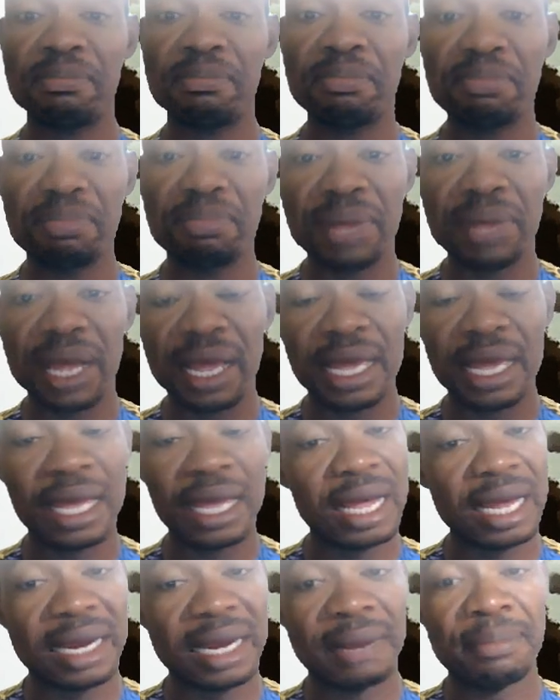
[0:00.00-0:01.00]
an
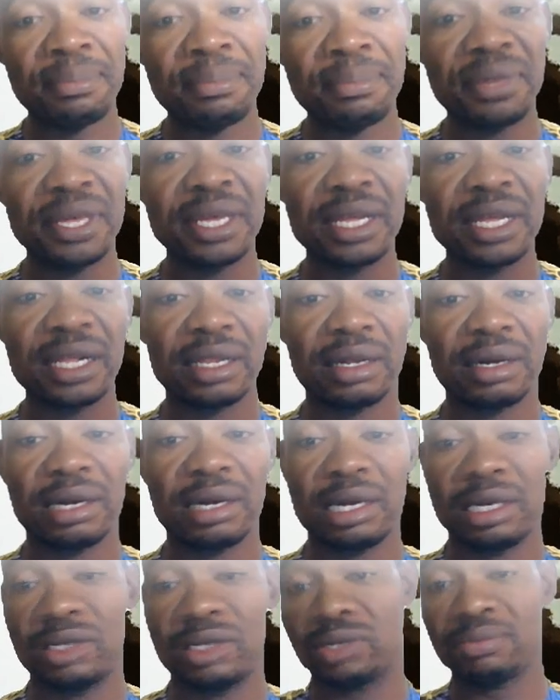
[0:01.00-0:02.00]
appeal or
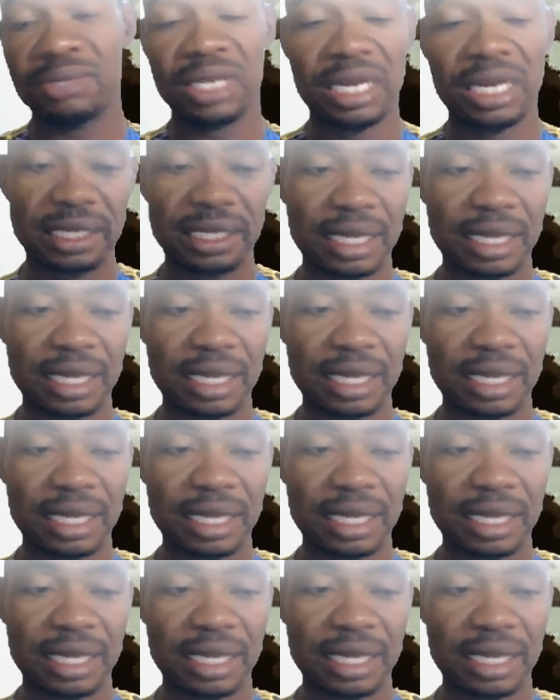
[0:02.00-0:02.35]
something like that.